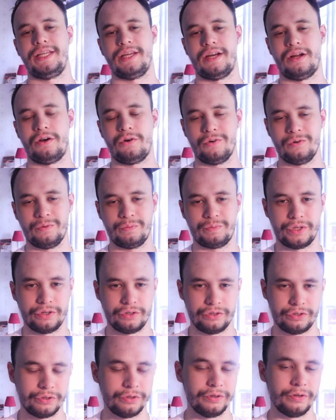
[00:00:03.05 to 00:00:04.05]
and I hope you're
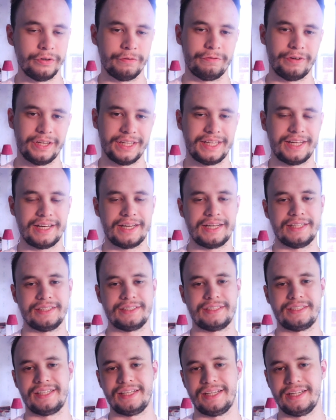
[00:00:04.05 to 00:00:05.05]
doing
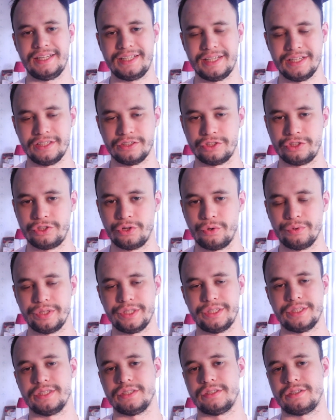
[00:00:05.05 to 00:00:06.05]
fantastic,
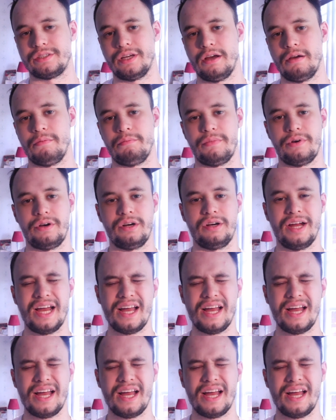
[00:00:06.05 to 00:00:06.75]
enjoying the summer,